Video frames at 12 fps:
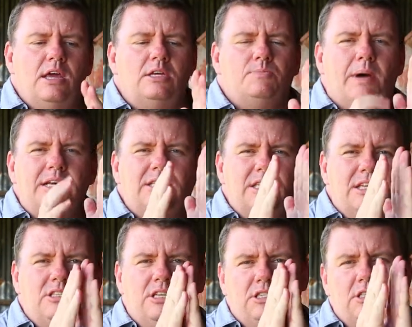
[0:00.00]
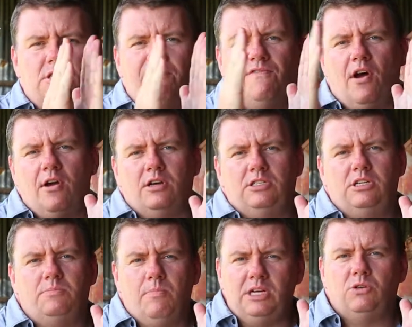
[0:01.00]
is basically the distance of focus
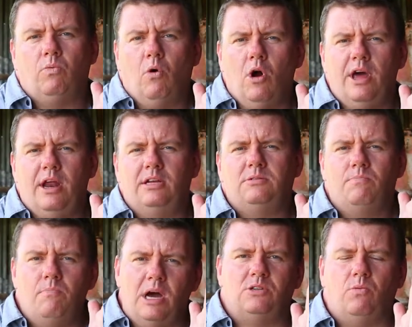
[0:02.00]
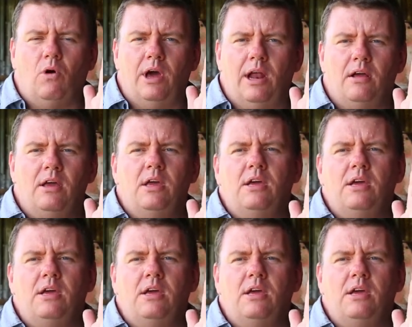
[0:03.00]
is much wider. It's much wider.